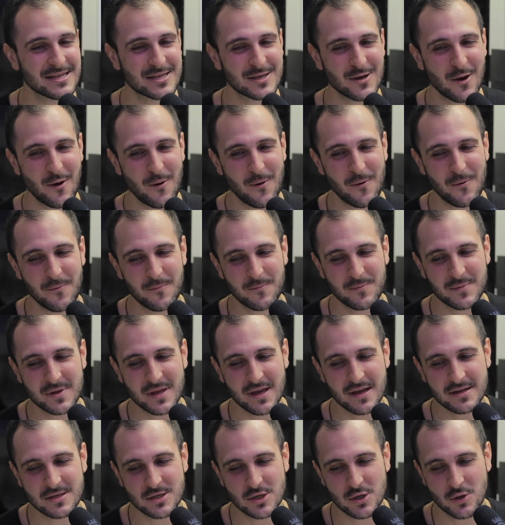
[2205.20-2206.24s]
so
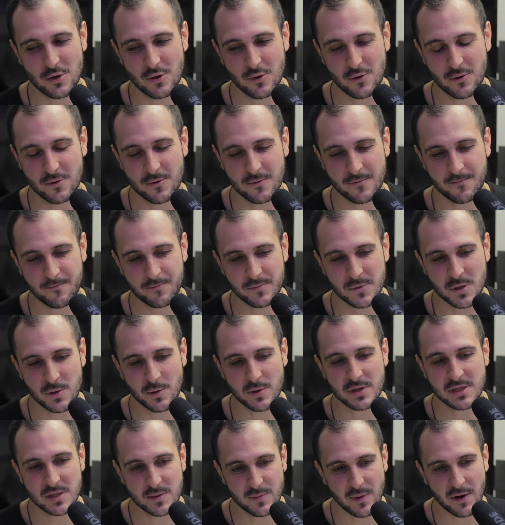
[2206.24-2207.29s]
to
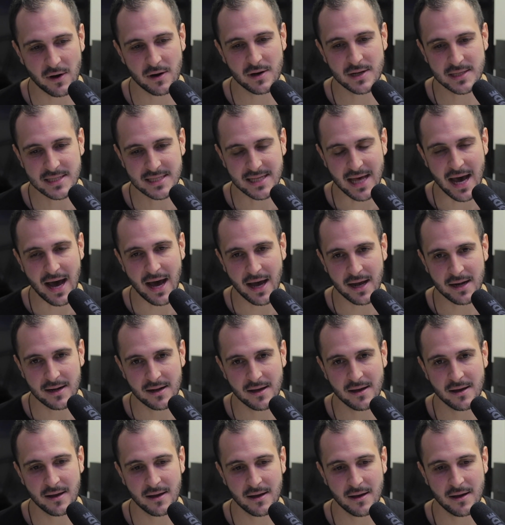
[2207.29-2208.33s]
experience that,
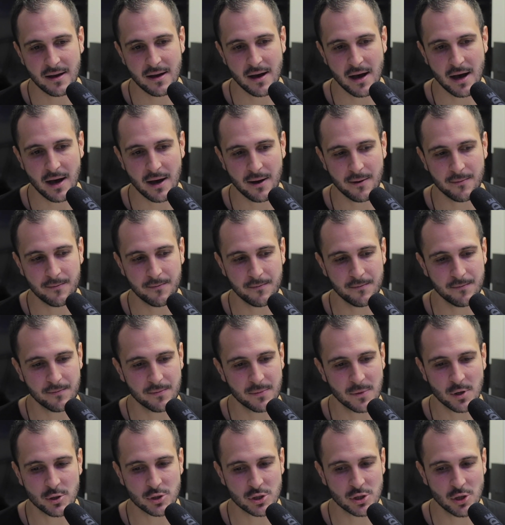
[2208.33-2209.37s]

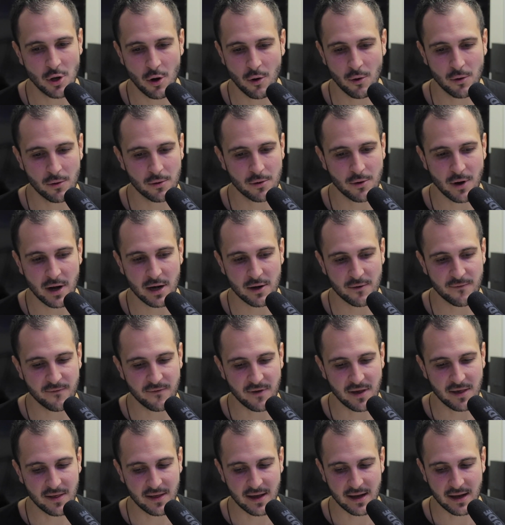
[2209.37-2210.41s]
there's no greater
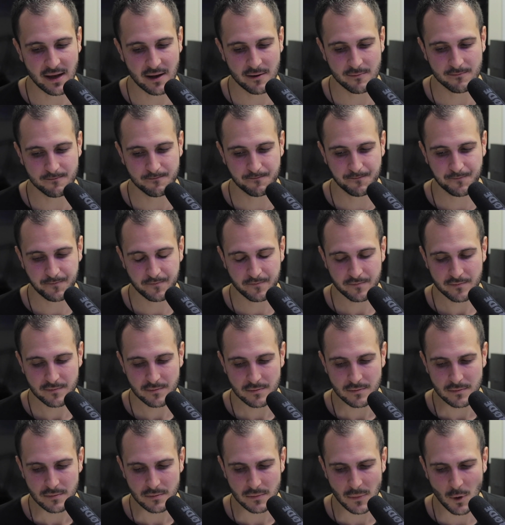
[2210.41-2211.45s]
feeling. And
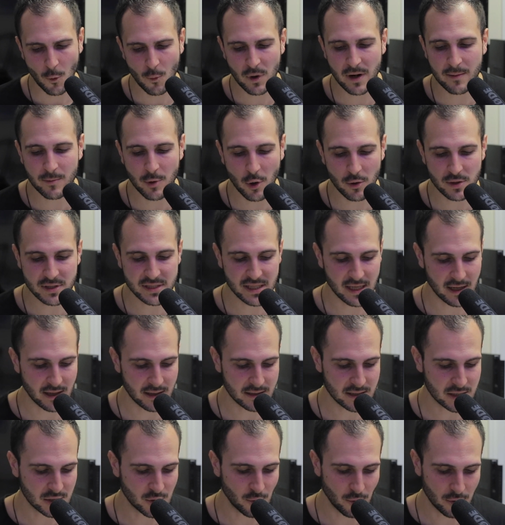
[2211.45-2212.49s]
what I'm noticing
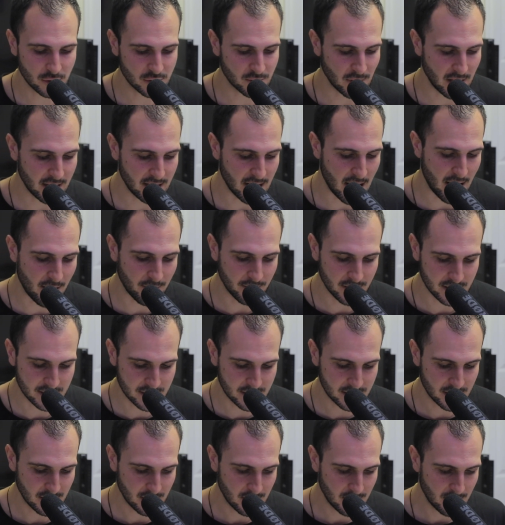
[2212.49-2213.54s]
in schools right now
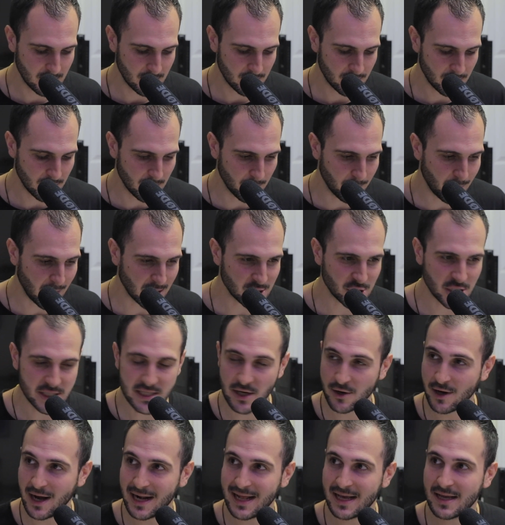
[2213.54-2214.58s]
is the budgets
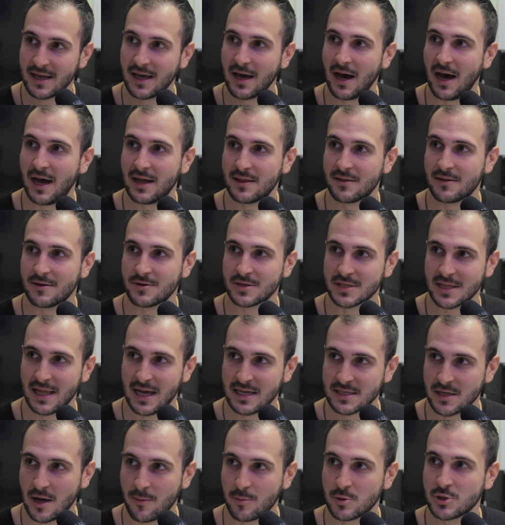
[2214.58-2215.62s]
are getting cut. There's
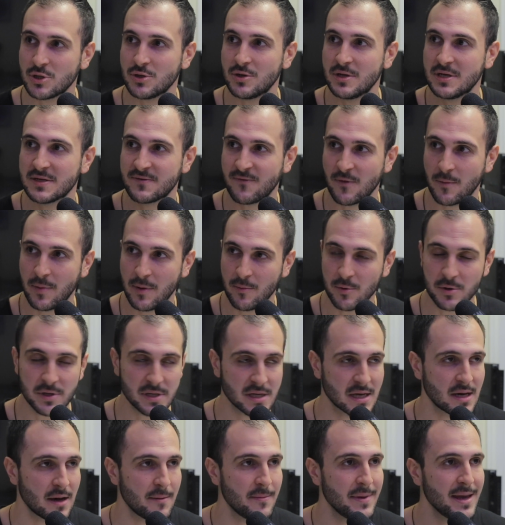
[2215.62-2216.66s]
less opportunities for people to
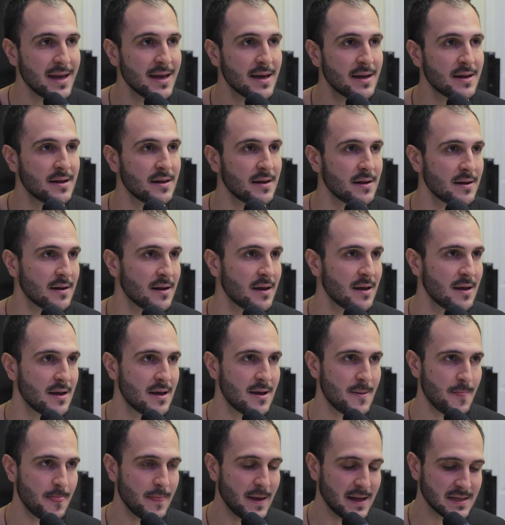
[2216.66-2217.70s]
come in
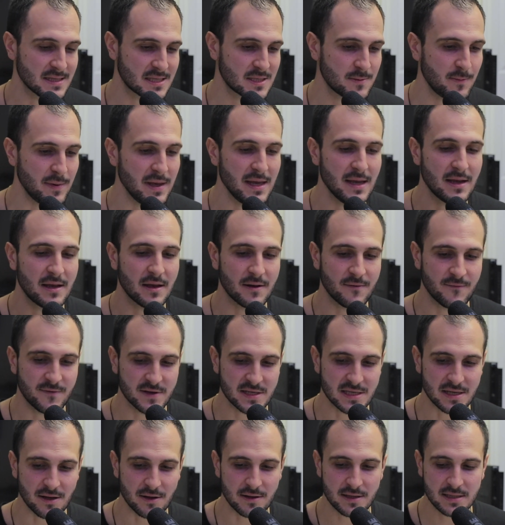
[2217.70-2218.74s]
and speak and
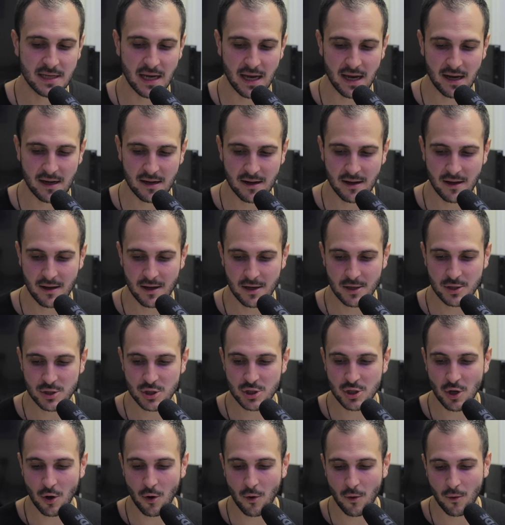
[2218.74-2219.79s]
facilitate.
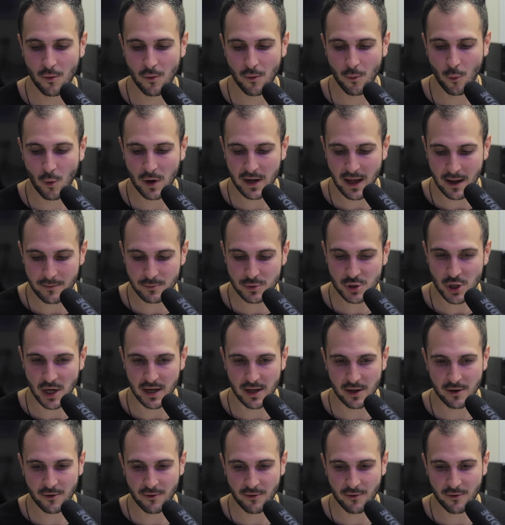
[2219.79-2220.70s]
So what I'm trying to